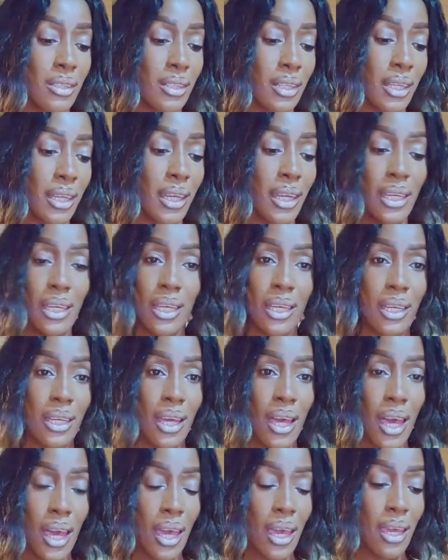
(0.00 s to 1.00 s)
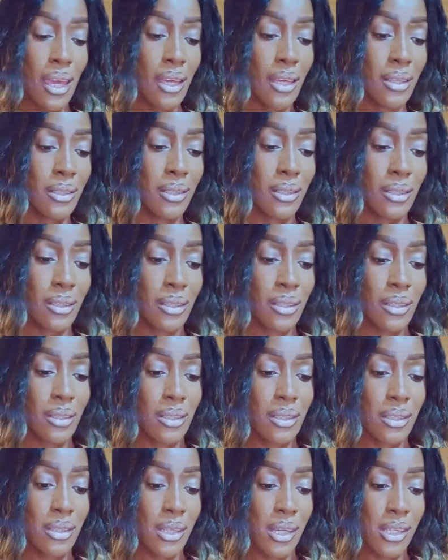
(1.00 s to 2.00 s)
Like,
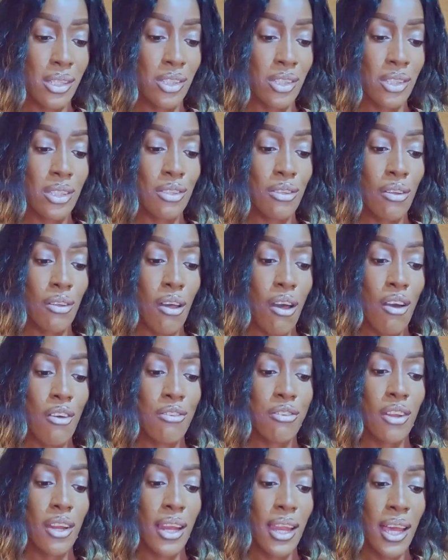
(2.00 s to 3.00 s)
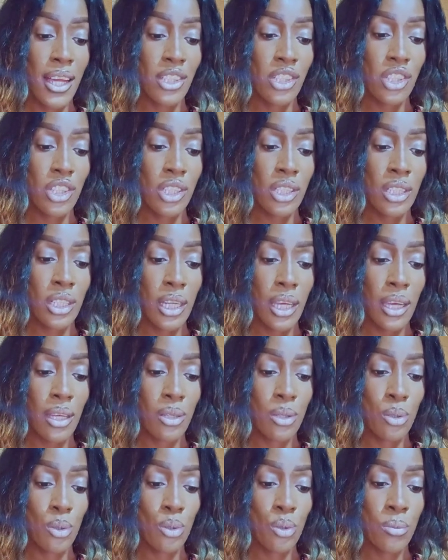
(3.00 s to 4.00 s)
they're just flashy, like,
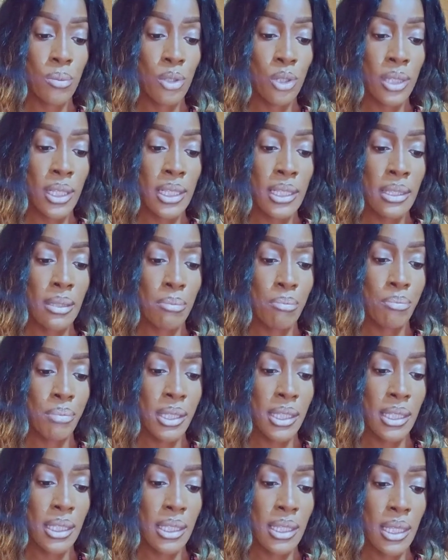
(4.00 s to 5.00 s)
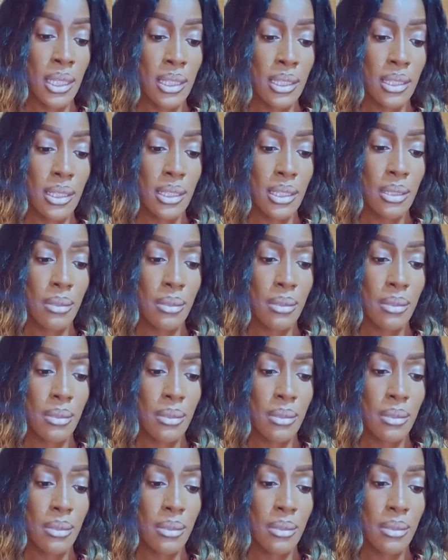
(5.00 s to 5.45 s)
nobody's business.